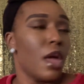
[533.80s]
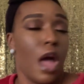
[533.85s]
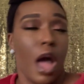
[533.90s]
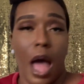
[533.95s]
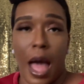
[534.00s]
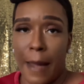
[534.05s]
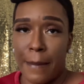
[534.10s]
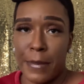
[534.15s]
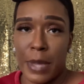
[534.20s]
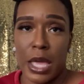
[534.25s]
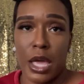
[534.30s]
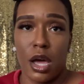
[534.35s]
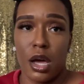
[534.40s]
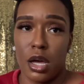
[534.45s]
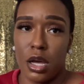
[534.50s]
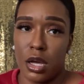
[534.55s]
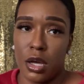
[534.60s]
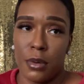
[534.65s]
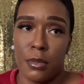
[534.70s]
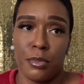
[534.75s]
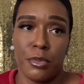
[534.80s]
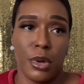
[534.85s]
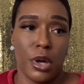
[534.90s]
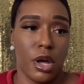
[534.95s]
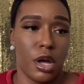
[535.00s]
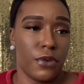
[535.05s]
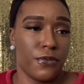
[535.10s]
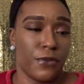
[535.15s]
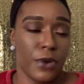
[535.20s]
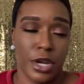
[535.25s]
I met
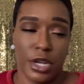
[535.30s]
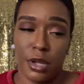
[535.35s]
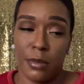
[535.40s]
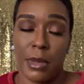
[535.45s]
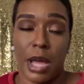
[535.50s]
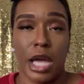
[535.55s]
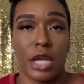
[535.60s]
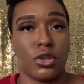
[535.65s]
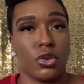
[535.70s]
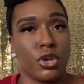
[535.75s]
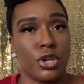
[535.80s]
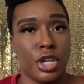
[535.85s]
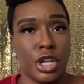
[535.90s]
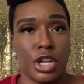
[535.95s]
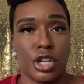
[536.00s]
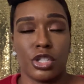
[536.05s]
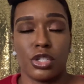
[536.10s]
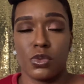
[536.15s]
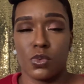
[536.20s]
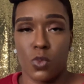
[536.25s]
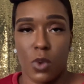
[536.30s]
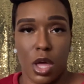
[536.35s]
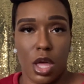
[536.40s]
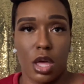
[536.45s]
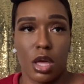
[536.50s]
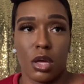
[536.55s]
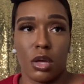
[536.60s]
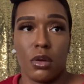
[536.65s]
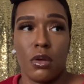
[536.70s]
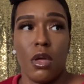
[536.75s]
a friend of mine on there as
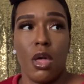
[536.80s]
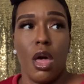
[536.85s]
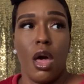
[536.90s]
well.